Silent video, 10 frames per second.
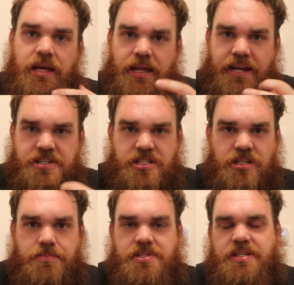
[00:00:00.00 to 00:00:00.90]
It actually
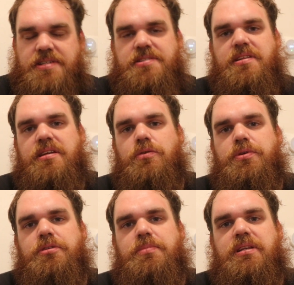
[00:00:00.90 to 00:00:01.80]
comes less than
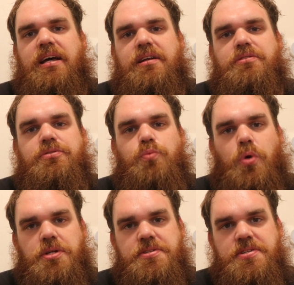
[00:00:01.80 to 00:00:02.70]
going to McDonald's
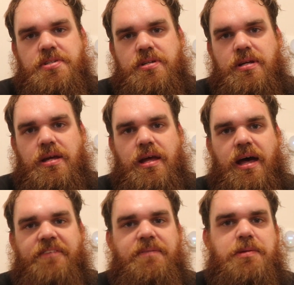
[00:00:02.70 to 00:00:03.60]
once.
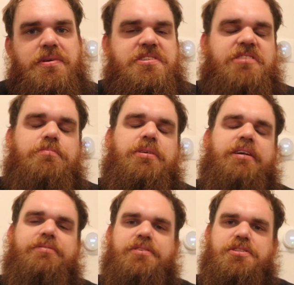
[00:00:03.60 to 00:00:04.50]
I've made myself
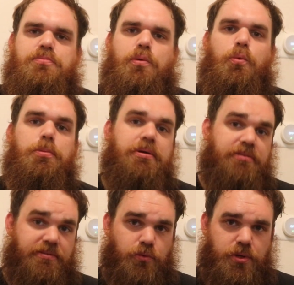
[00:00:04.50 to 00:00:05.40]
breakfast what would be
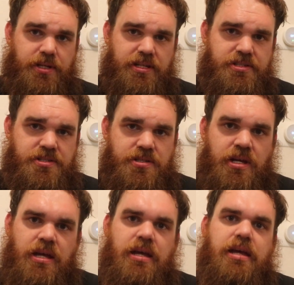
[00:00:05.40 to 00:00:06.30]
for 4 days,
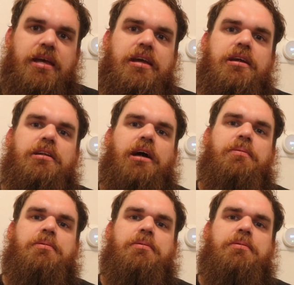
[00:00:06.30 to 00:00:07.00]
and I